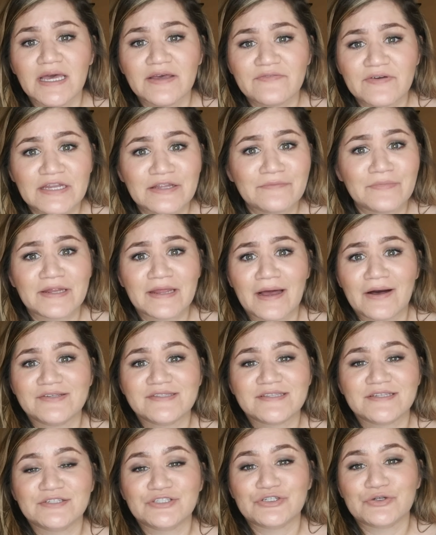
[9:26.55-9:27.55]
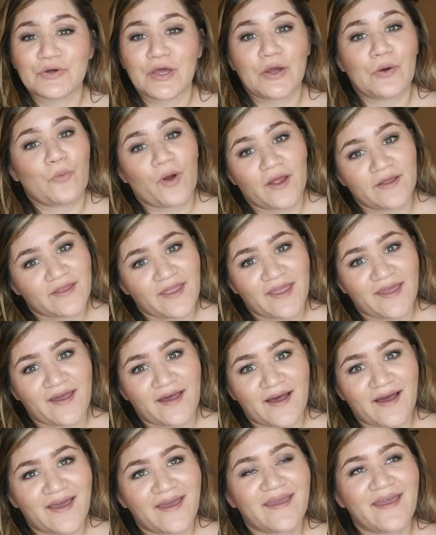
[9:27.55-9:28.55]
If anybody else can do it, why
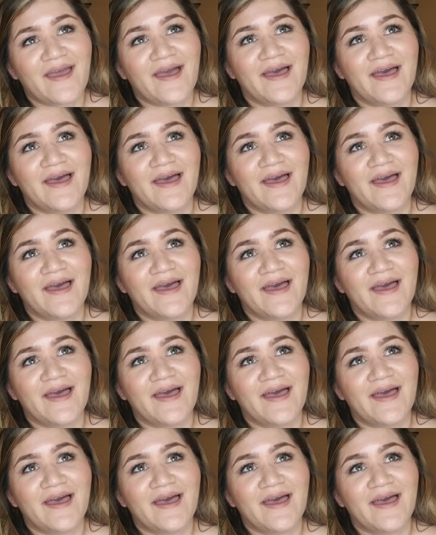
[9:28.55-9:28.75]
can't I?